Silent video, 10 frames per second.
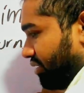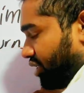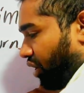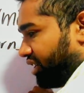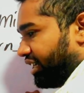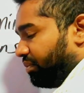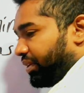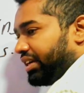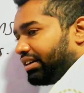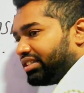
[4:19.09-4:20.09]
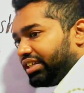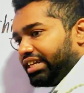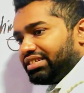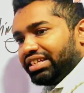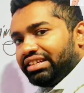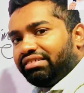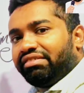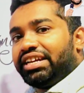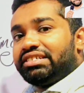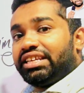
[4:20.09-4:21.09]
Total product is
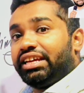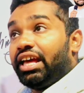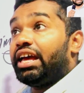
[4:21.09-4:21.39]
increasing